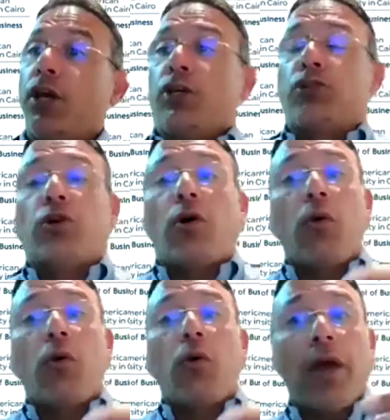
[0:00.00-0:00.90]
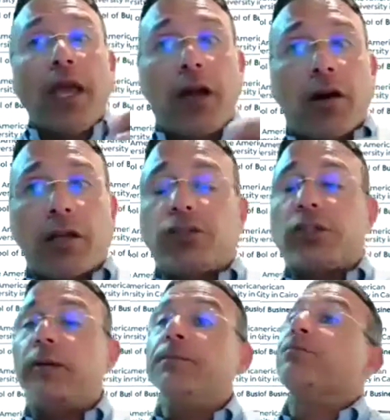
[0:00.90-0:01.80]
So encourage
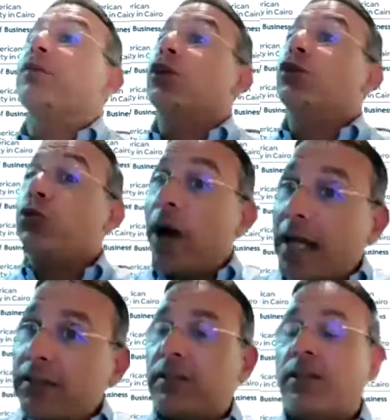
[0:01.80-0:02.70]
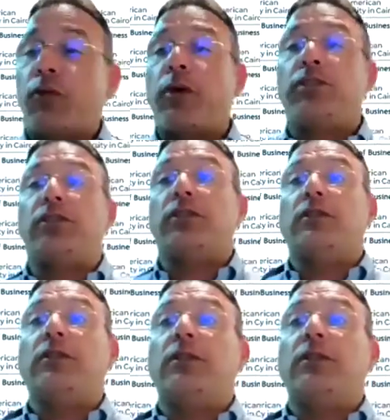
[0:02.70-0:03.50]
them to answer the question.